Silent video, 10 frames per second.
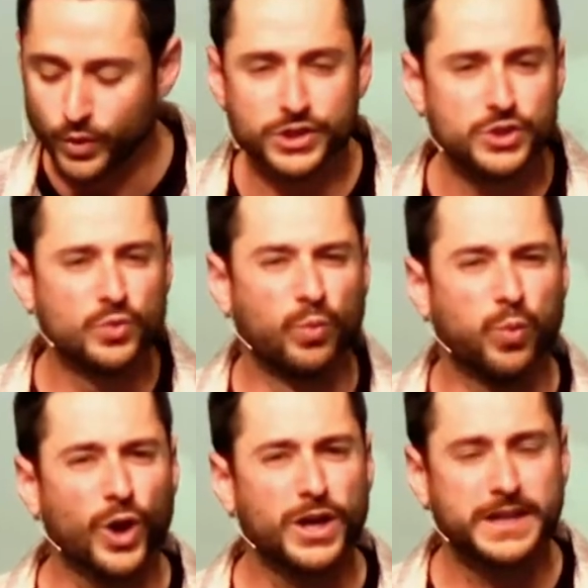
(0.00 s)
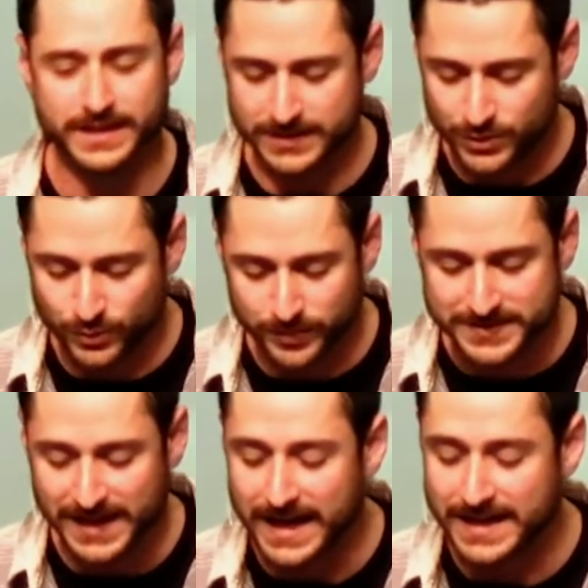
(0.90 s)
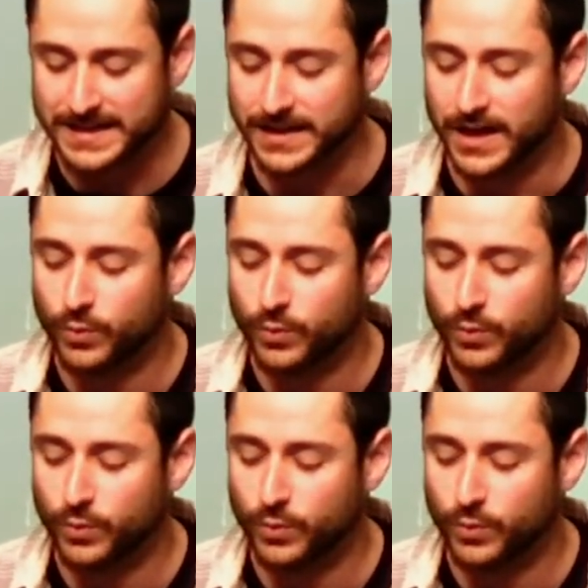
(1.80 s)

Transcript: What are you working to obtain?